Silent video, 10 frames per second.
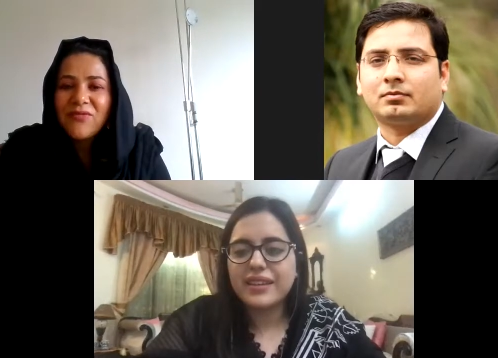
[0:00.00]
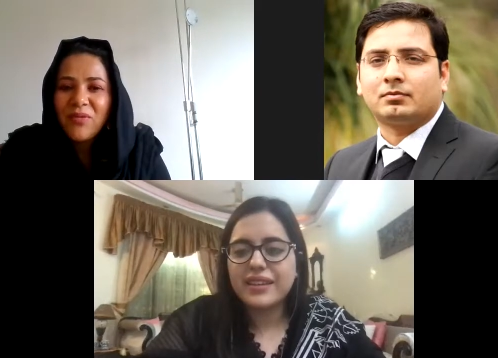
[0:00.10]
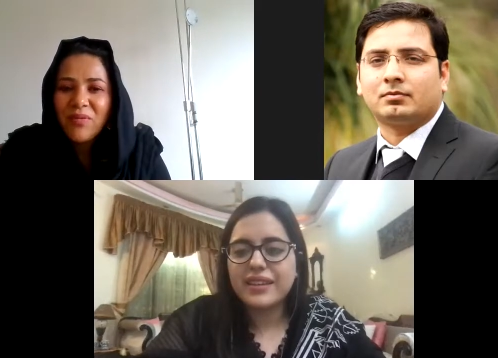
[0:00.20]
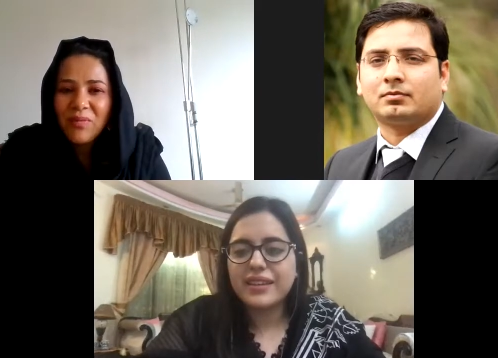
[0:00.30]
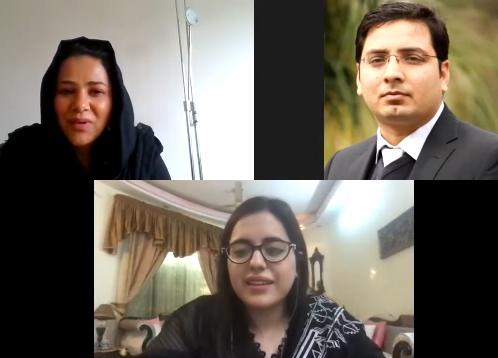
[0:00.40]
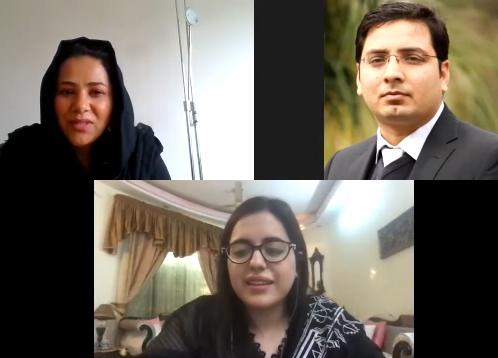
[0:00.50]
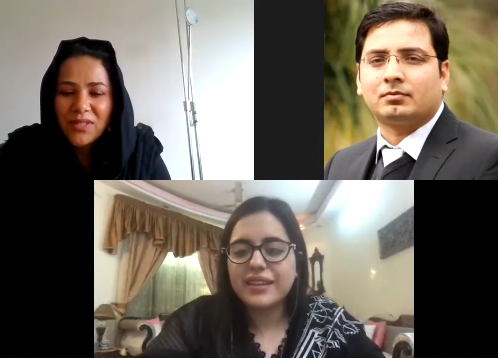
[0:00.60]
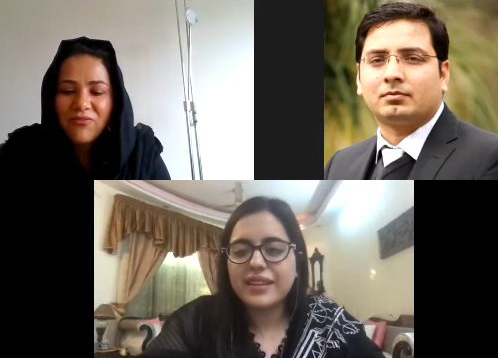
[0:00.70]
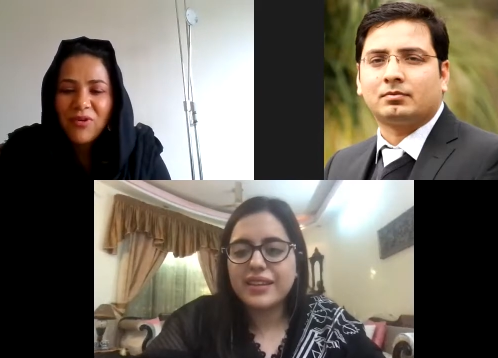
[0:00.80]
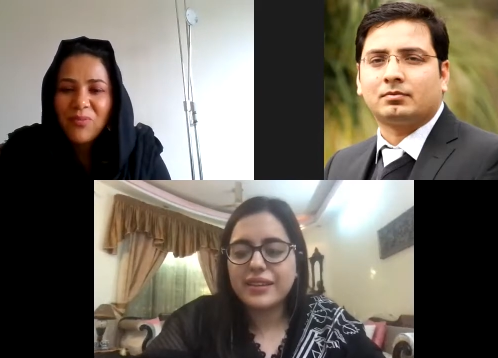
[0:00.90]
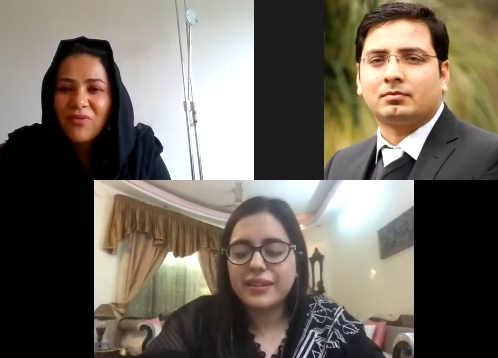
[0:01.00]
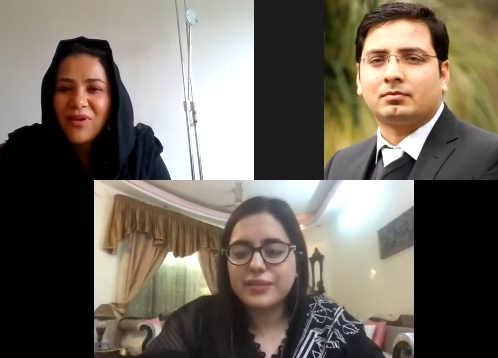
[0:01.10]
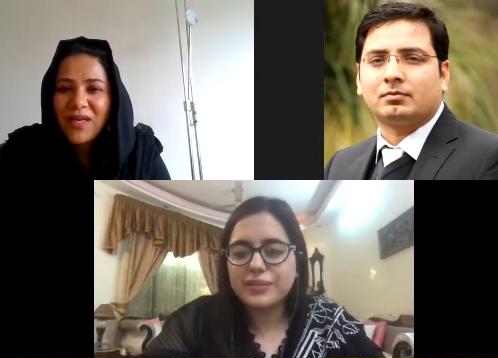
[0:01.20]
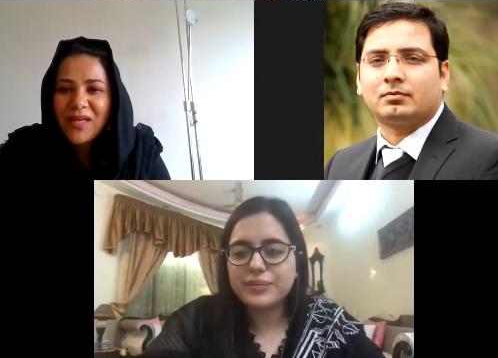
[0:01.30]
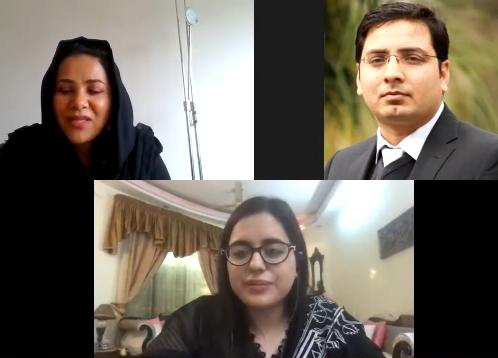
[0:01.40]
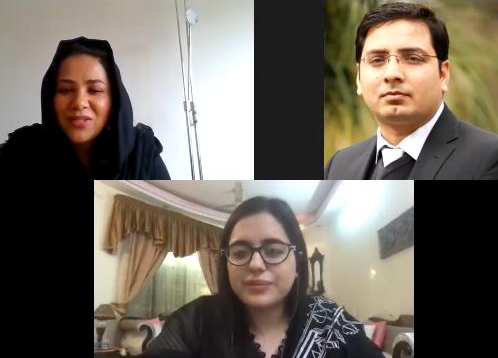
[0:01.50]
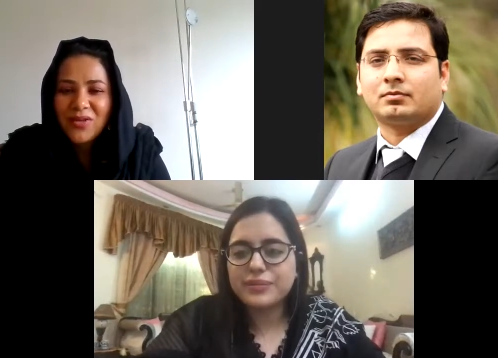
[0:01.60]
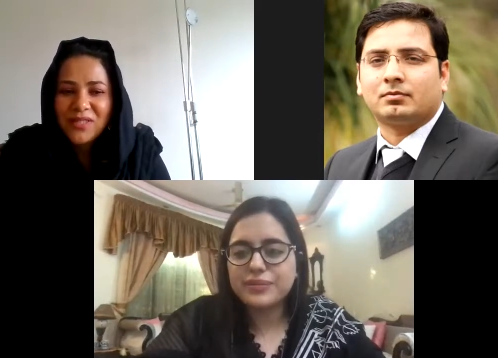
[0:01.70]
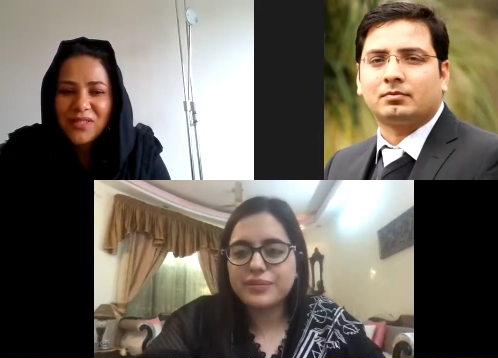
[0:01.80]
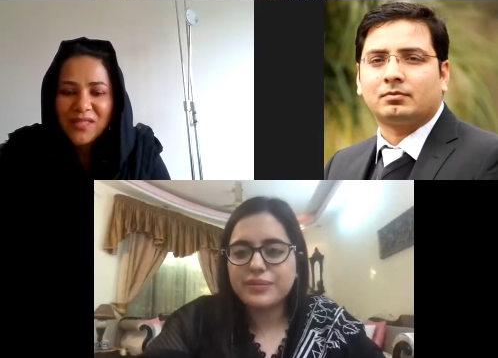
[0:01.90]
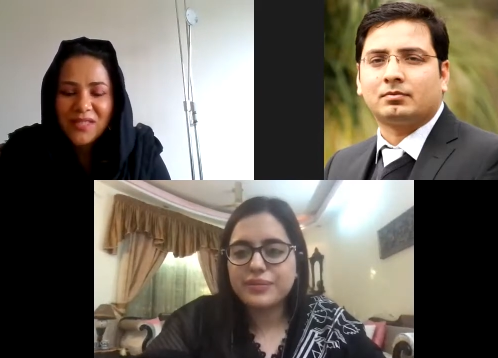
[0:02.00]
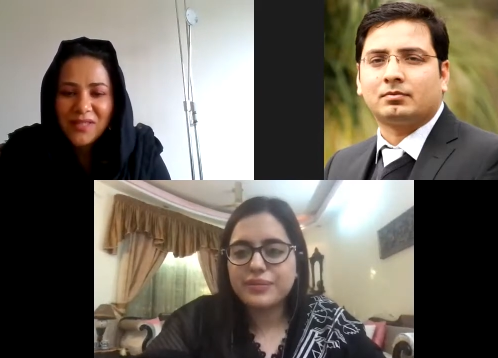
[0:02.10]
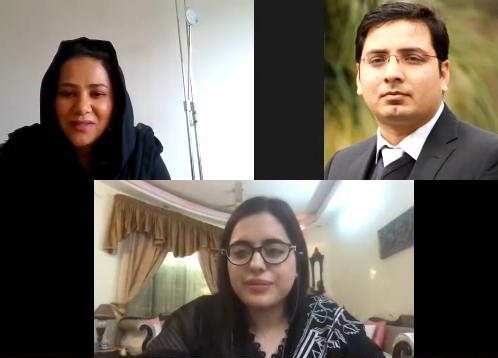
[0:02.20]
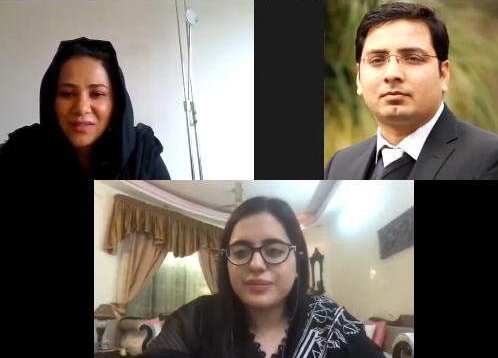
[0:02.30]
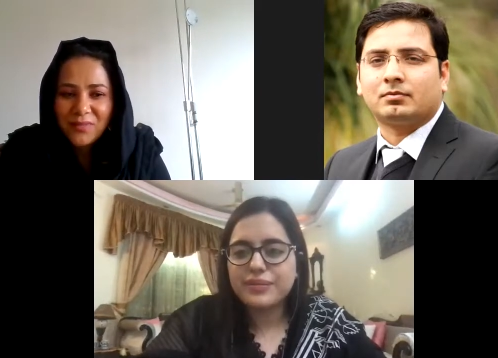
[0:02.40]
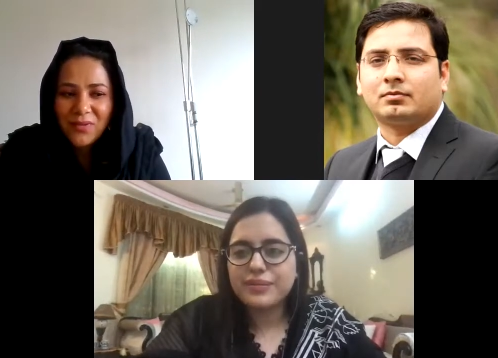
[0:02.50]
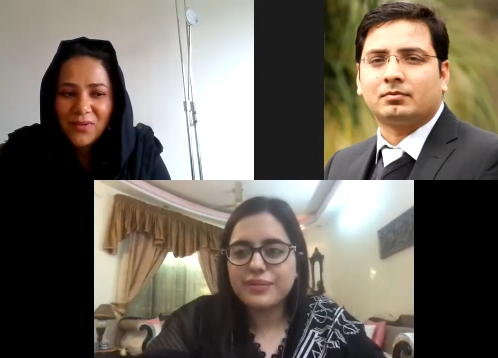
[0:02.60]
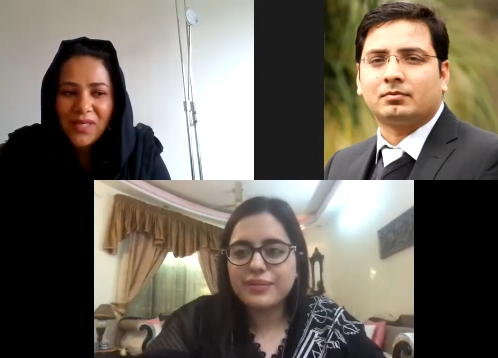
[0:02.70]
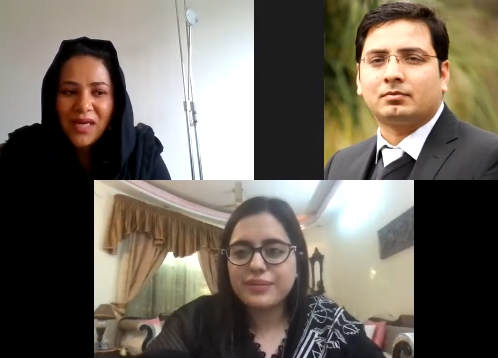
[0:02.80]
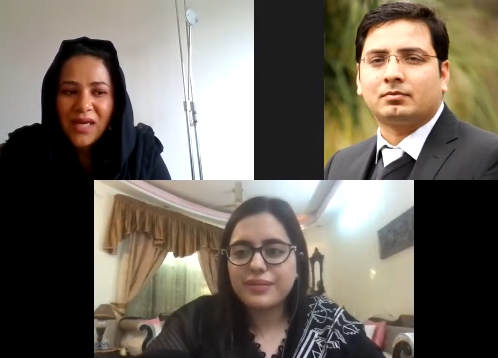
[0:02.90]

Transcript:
Speaker 1: from Abasi for providing us all the technical support.